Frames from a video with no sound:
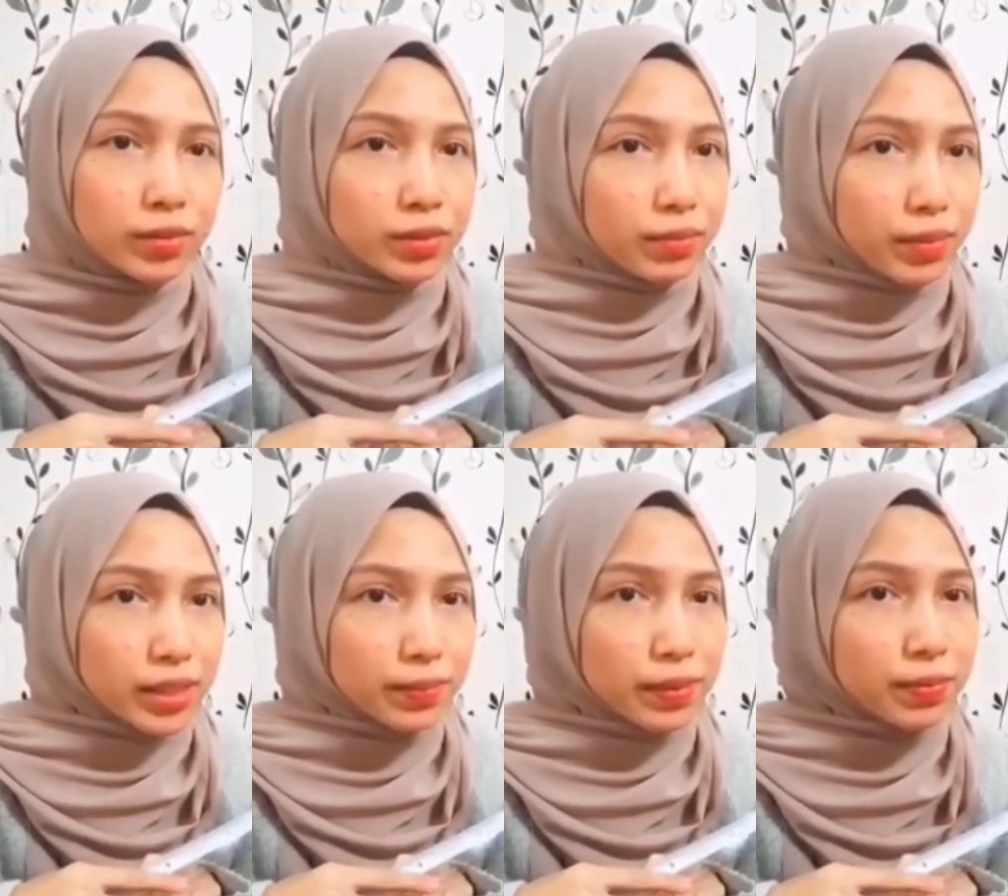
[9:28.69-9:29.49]

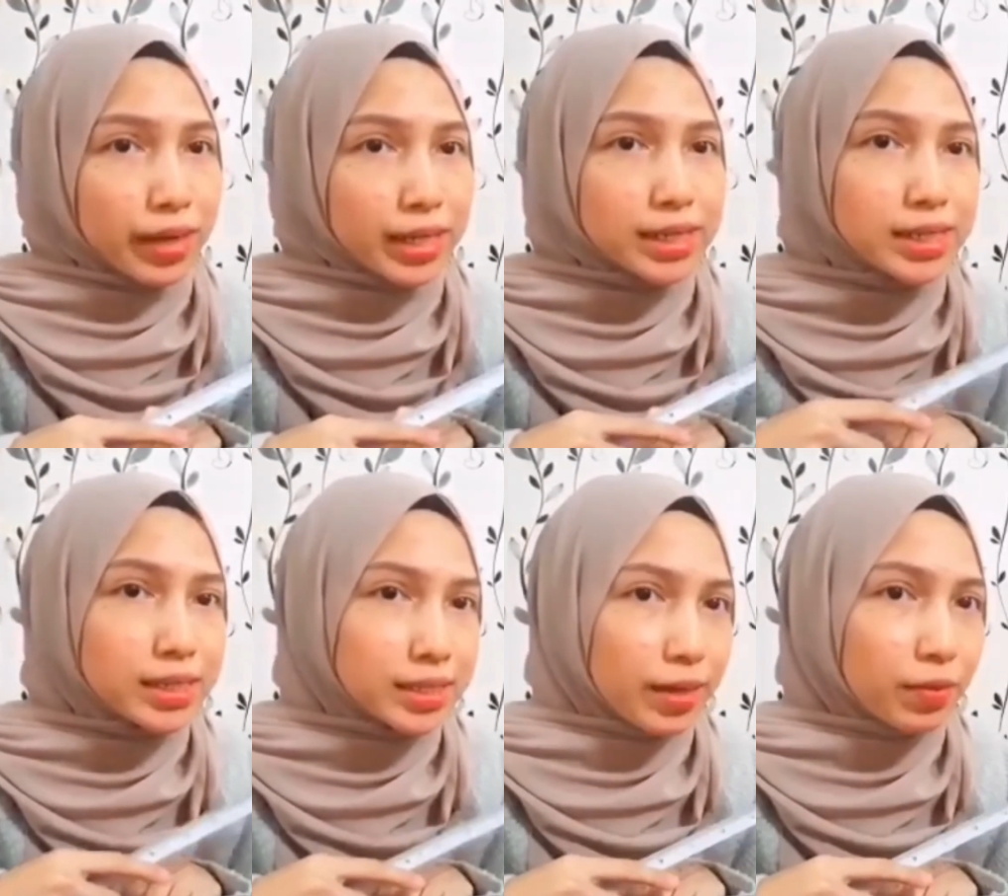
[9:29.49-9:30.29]
multiplied by
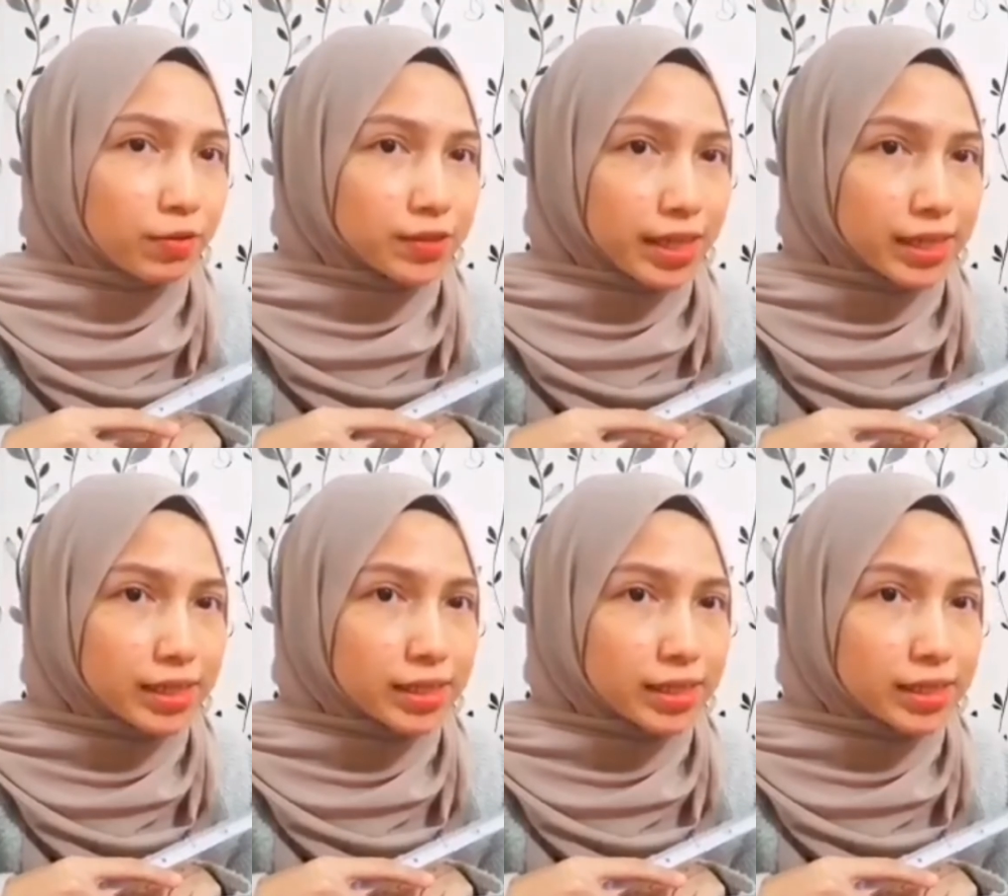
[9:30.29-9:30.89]
step of size.